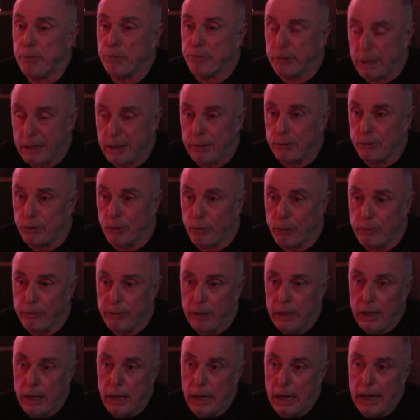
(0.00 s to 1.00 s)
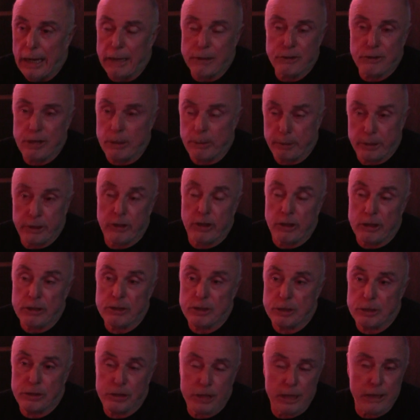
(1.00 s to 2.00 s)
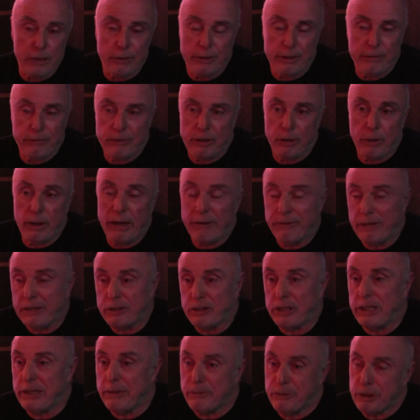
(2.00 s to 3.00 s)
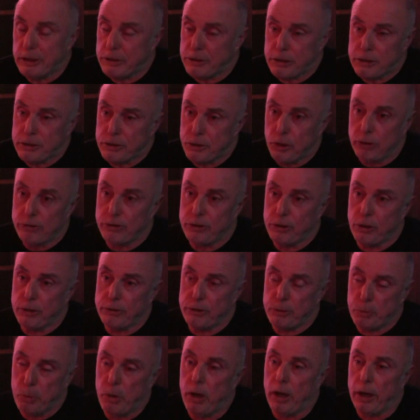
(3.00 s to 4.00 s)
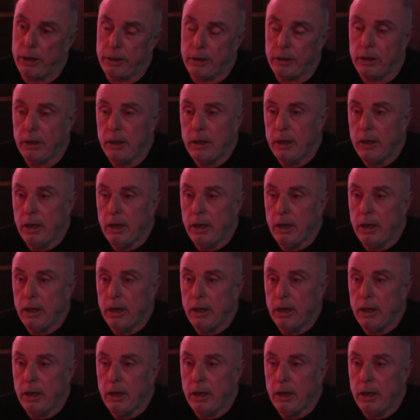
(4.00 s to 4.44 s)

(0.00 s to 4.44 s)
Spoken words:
proud of, and something that has continued, even though I haven't actually lived here since 1991.